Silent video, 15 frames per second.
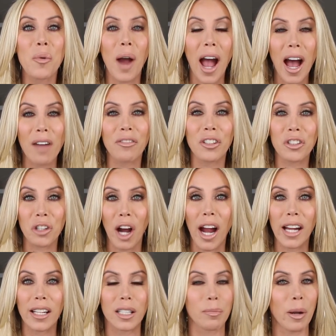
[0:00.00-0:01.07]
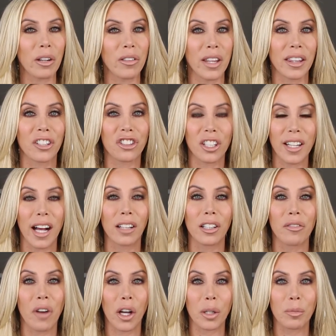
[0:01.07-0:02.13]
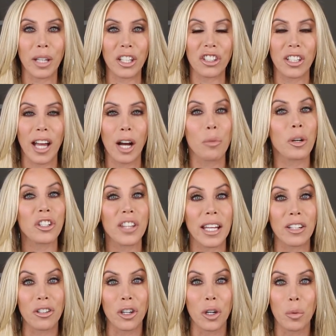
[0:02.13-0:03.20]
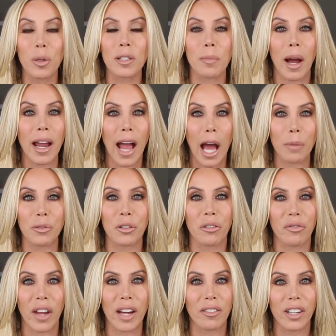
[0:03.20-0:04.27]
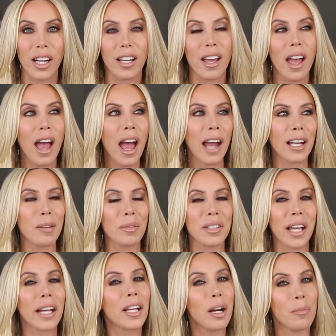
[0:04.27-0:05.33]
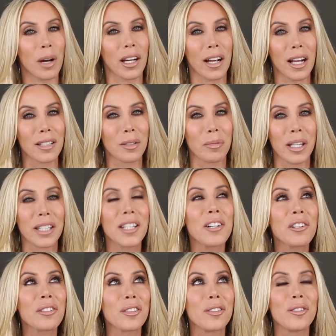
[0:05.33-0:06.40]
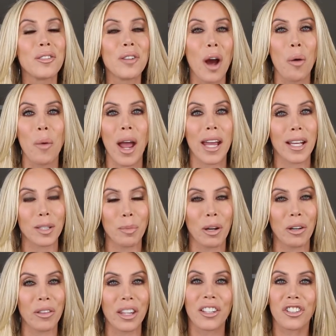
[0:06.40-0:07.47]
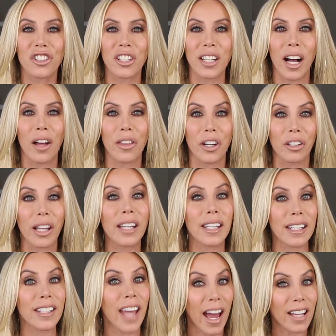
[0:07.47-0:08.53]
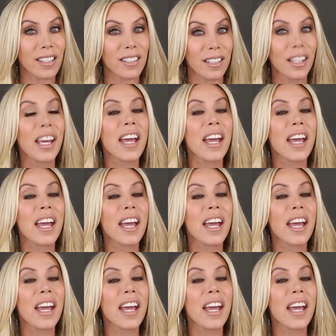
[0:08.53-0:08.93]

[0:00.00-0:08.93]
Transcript: you have to try it, it's better than the Chanel La Volume de Chanel, which they knew was my absolute favorite. And I was like, come on. Guys, I'm like, there is no way it's better than the Chanel. They're like, yes,